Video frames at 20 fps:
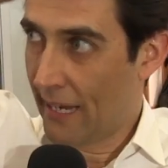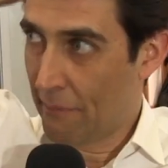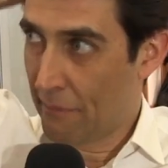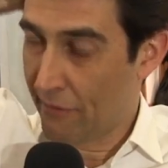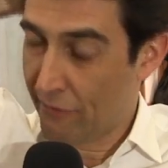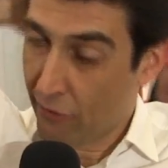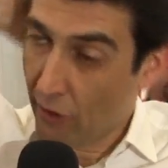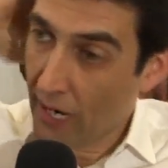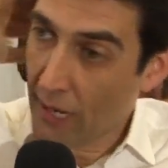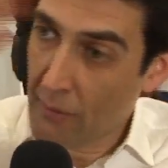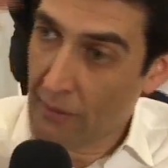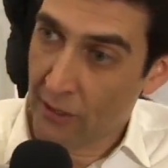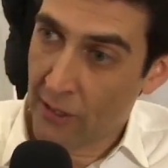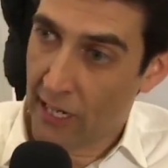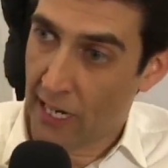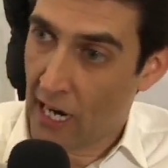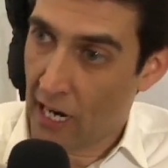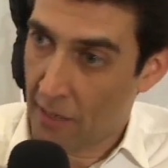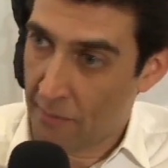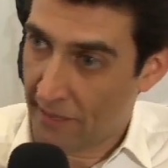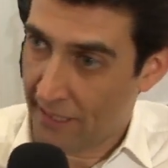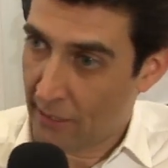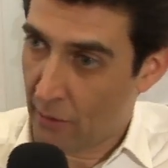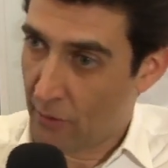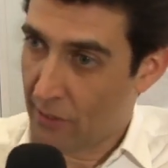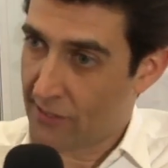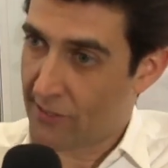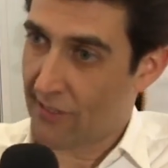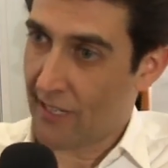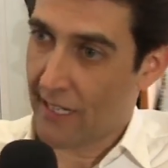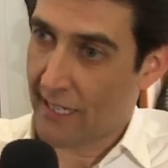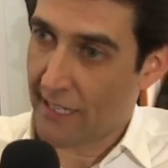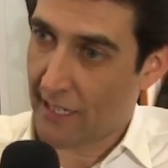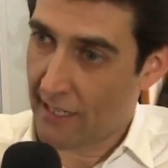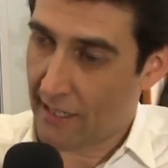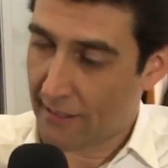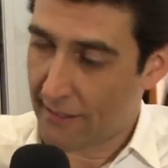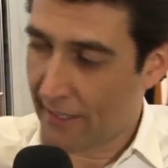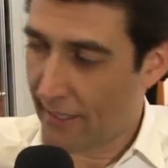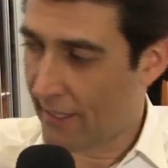before I went to the army, there was like
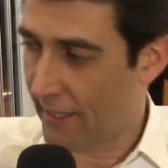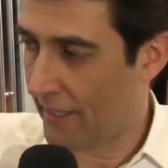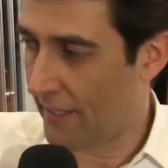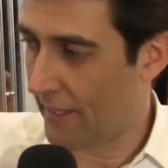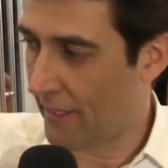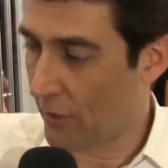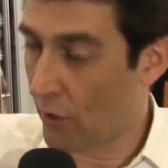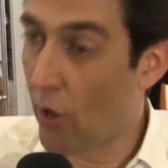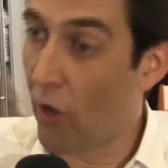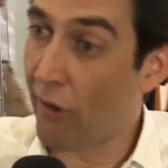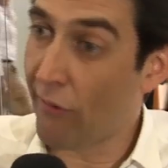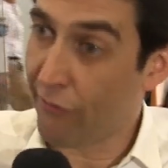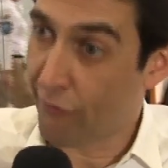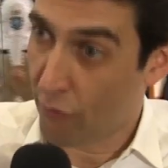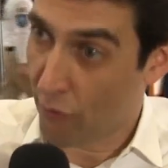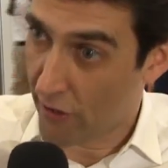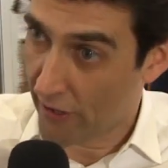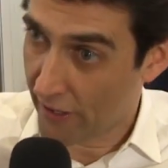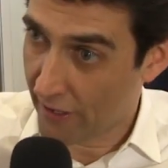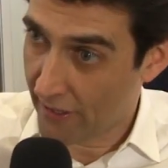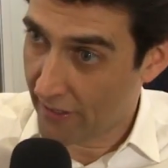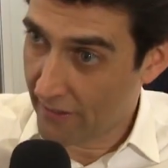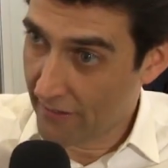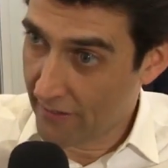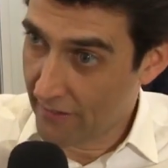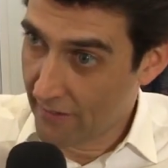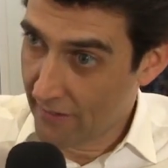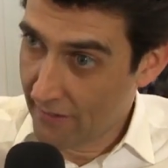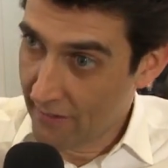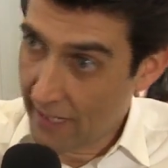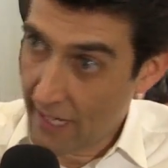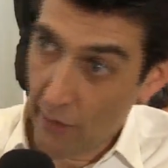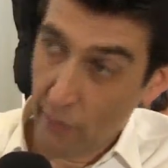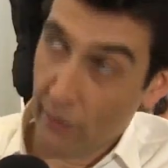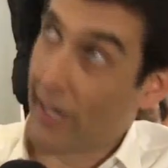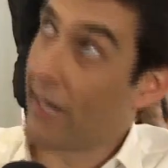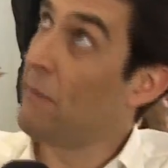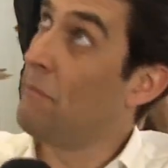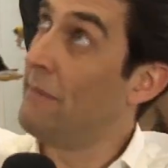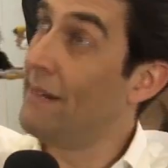the Gulf War, and
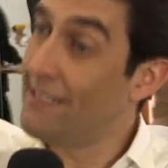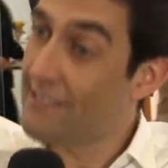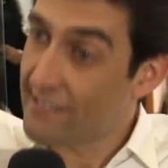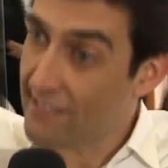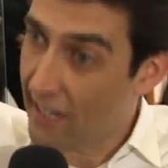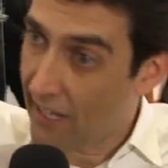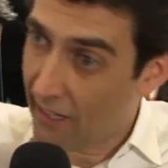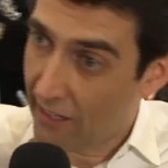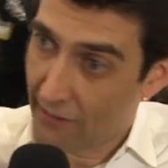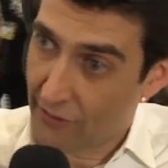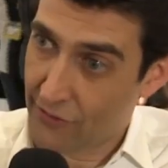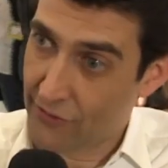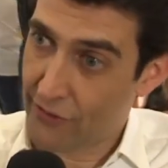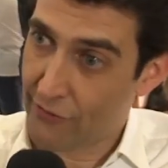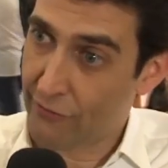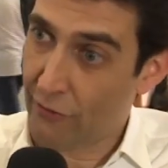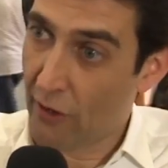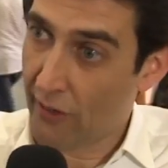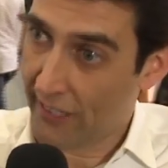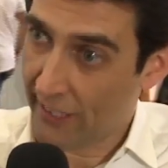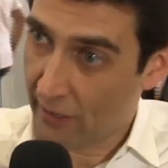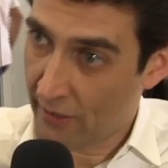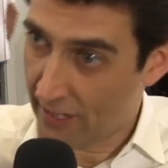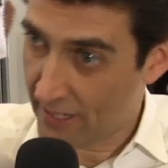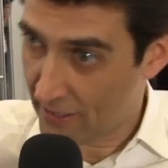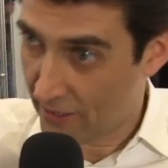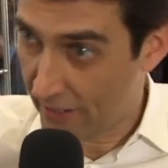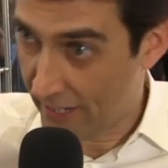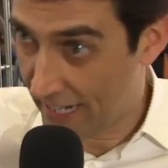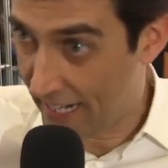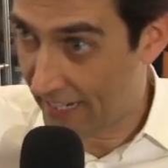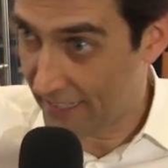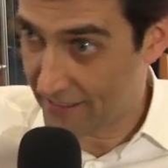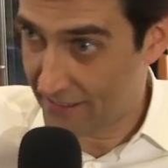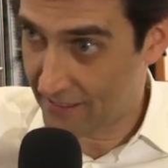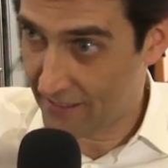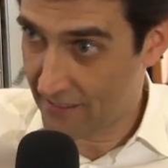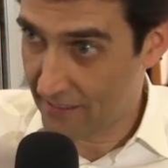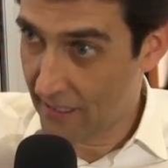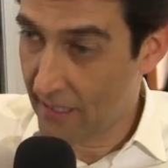we had missiles falling on our
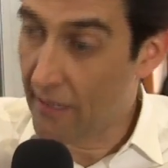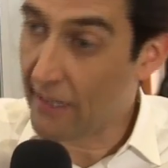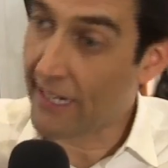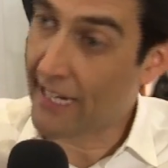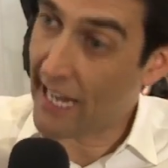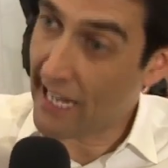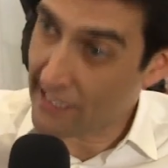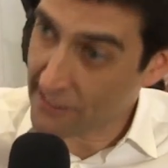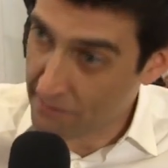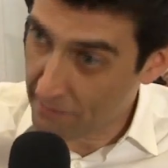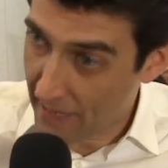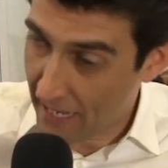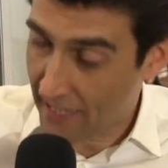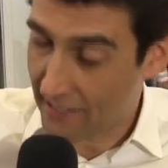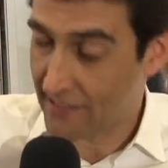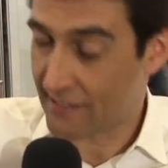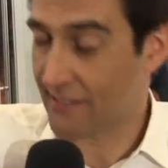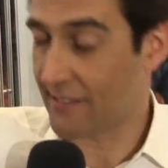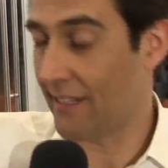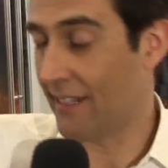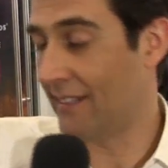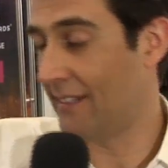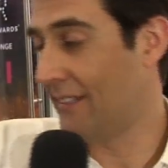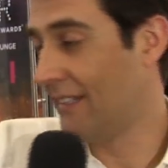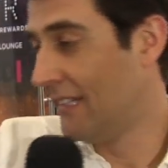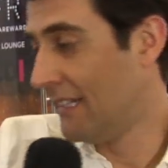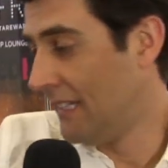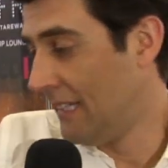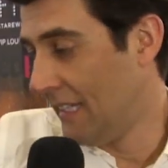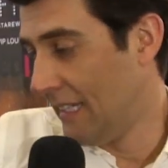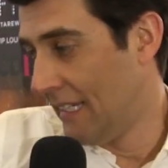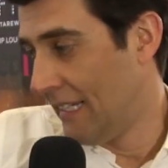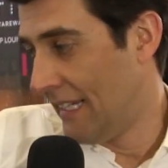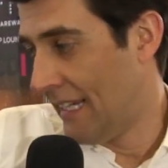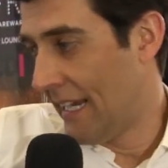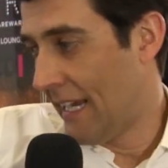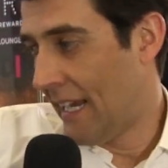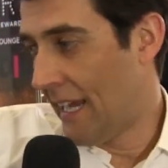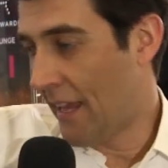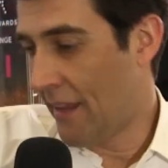heads, gas masks,
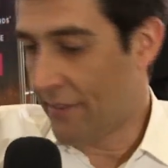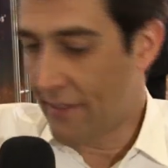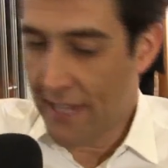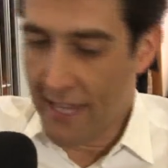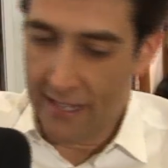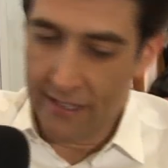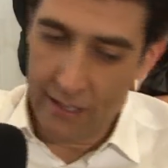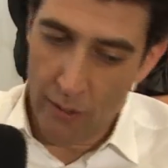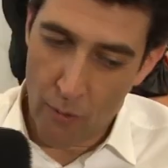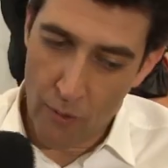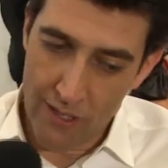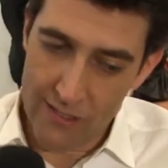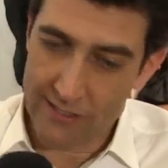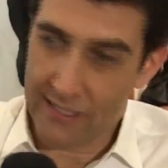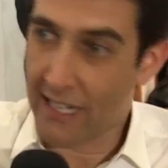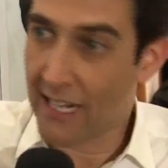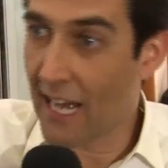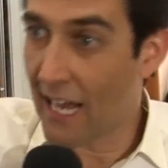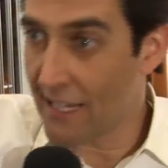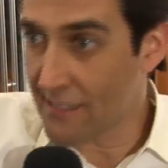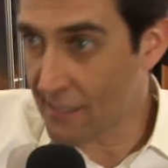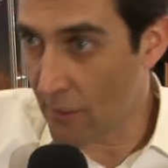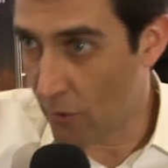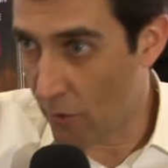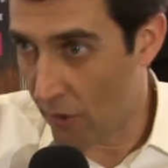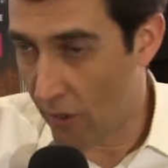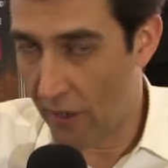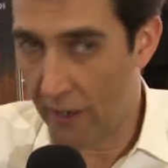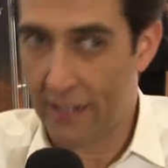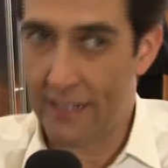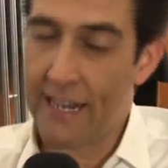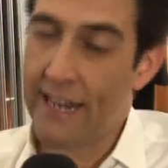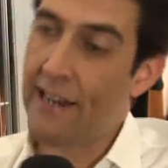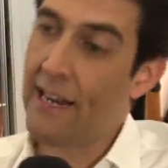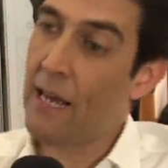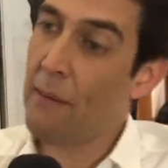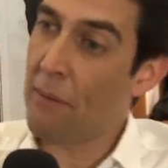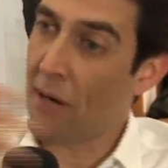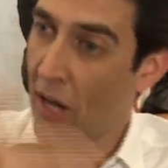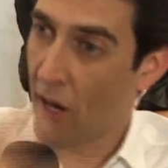and then there was the Gaza War, and
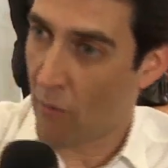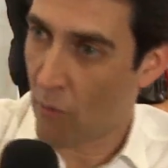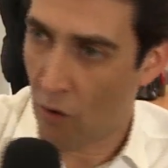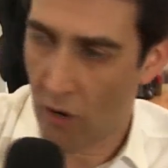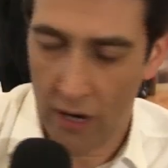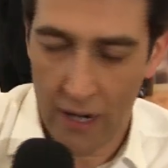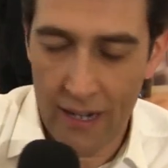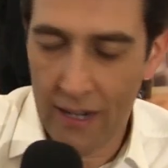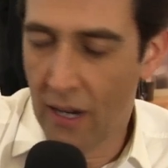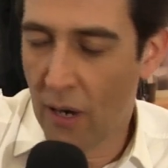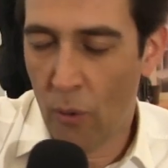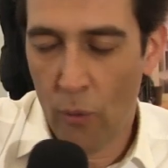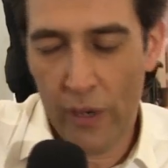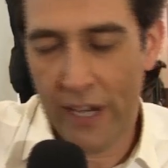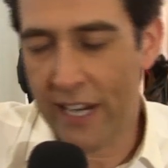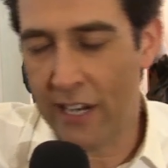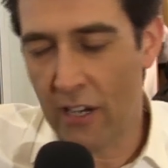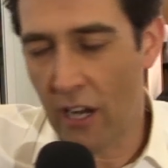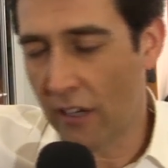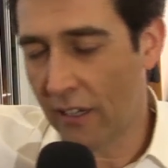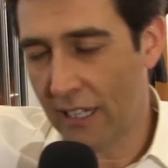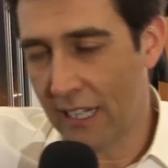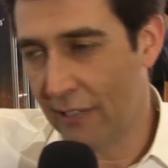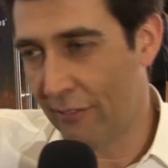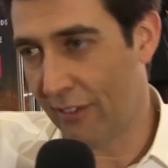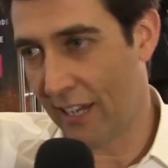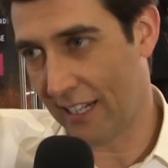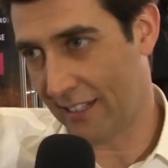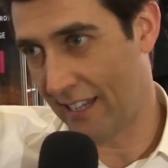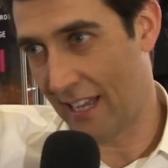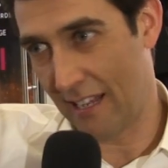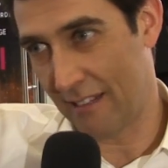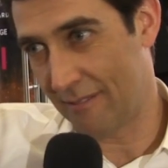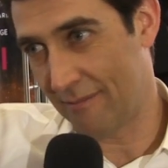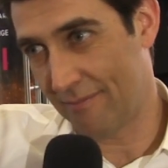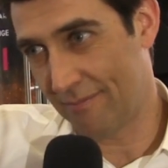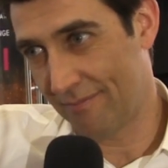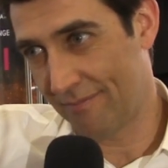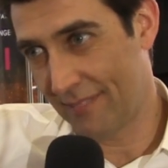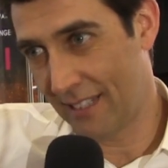then Lebanon War. We cannot live like that.
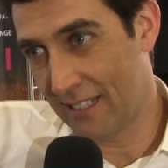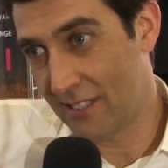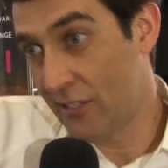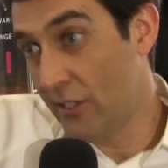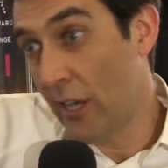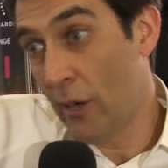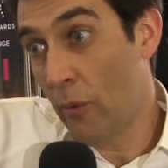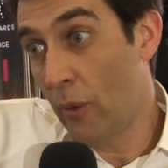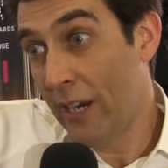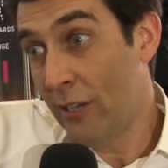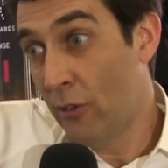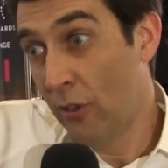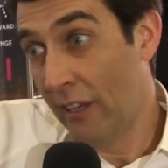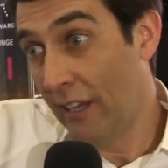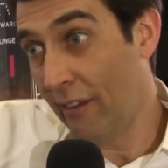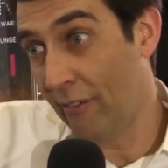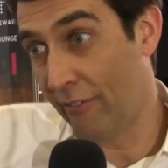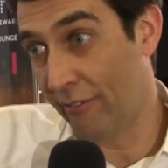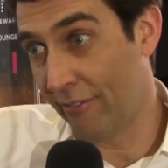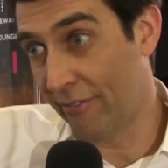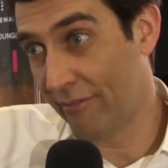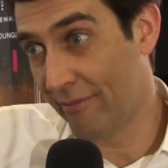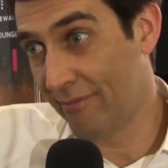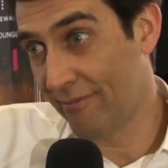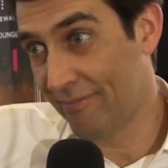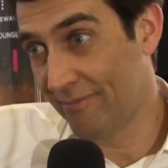It's not a way to live.